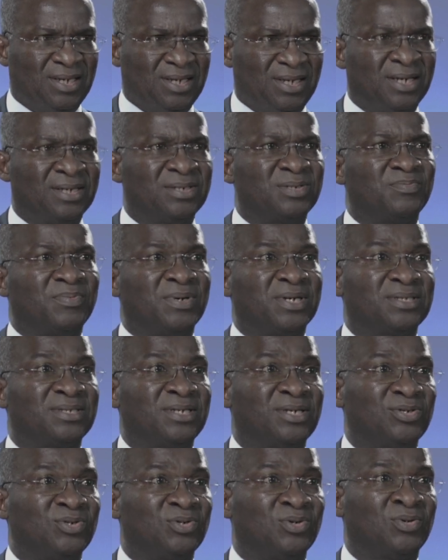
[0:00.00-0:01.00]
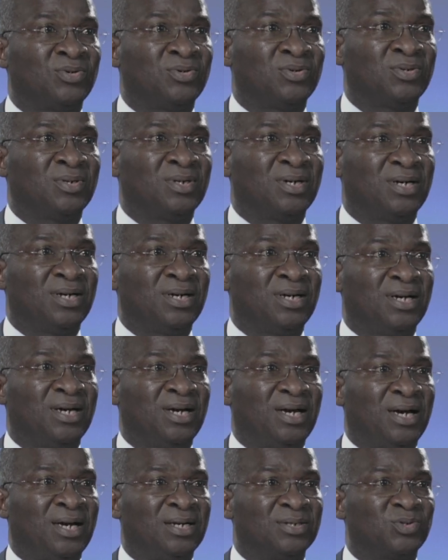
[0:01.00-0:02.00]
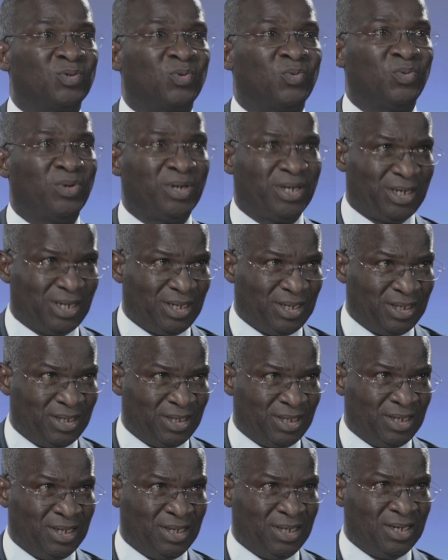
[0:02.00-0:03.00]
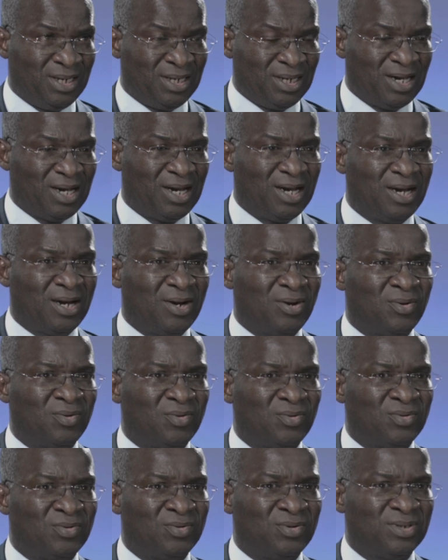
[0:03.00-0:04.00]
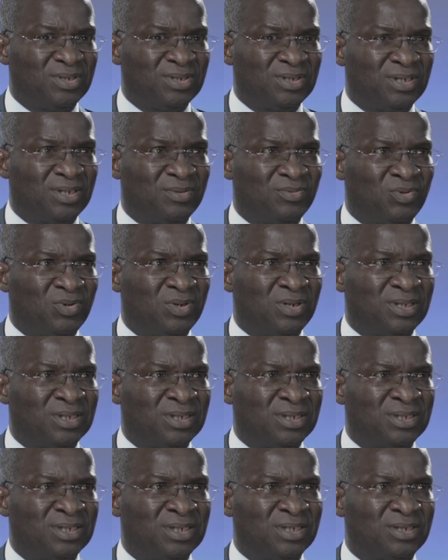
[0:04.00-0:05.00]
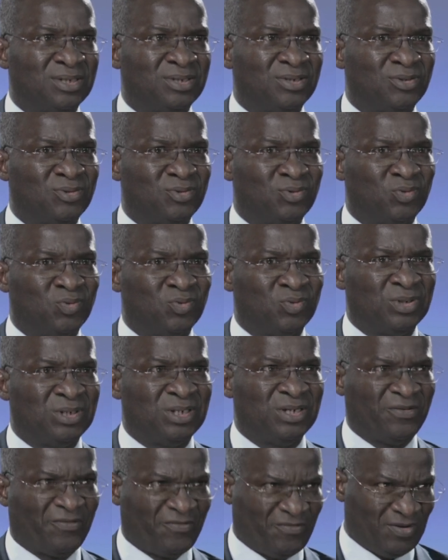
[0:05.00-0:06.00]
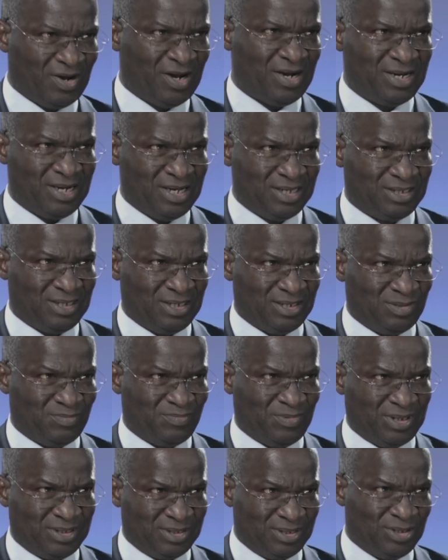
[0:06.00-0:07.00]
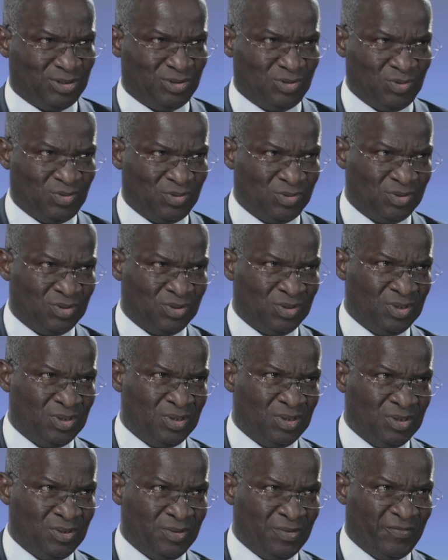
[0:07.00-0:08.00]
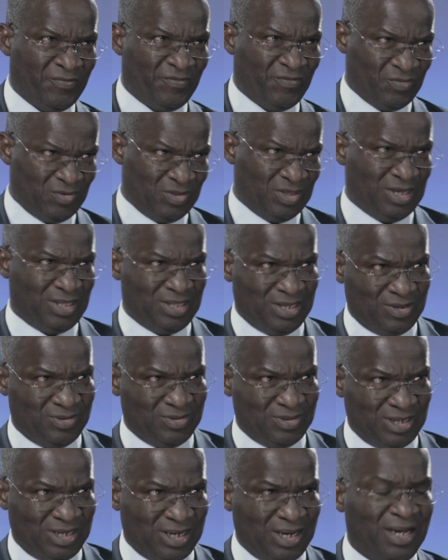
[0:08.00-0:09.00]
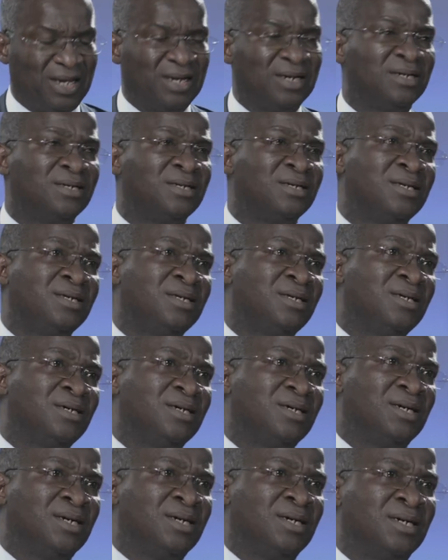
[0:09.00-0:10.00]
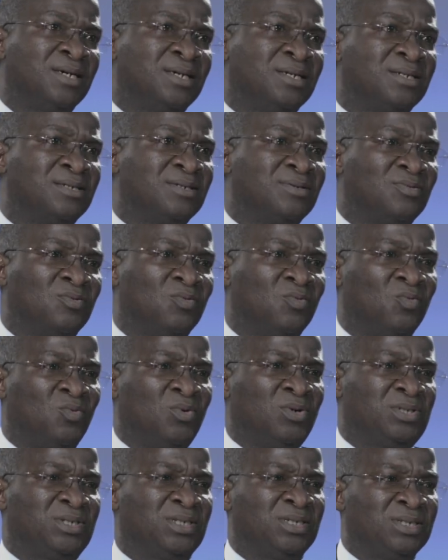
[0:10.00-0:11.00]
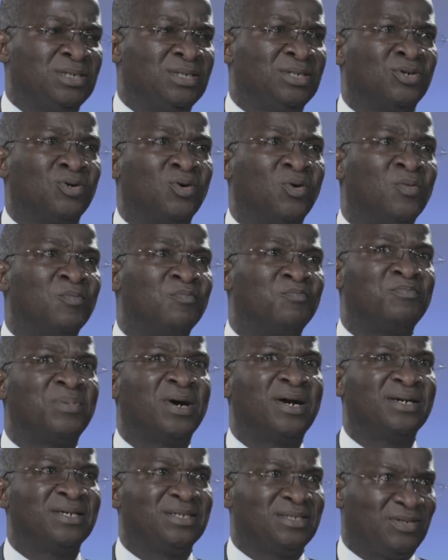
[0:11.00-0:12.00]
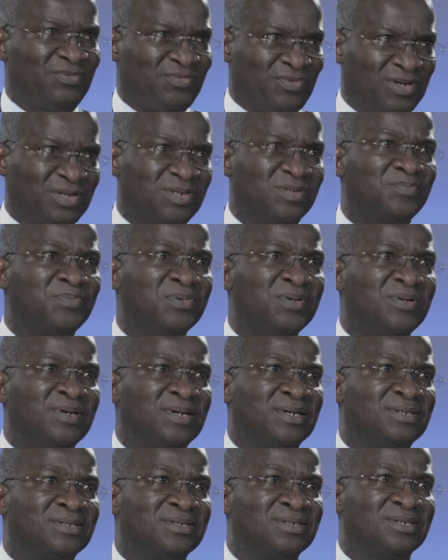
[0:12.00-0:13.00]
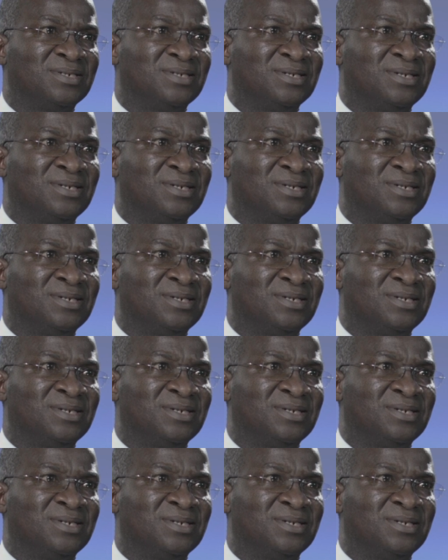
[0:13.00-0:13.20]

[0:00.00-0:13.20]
expectation as quickly? How reasonable is it to defer that expectation further down the line? And what is the comparative experience